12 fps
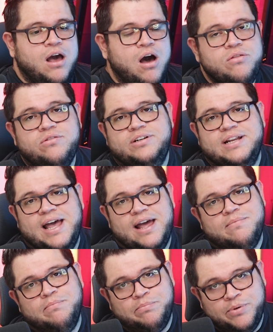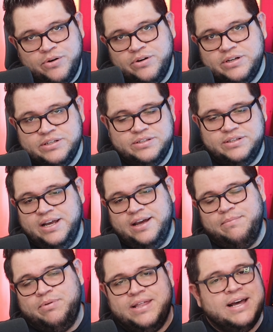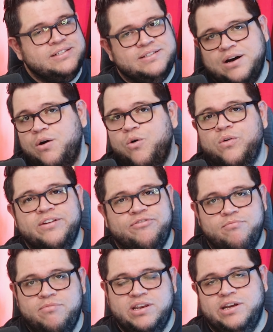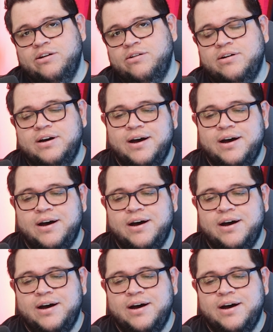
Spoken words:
other than books, but that's a whole different video.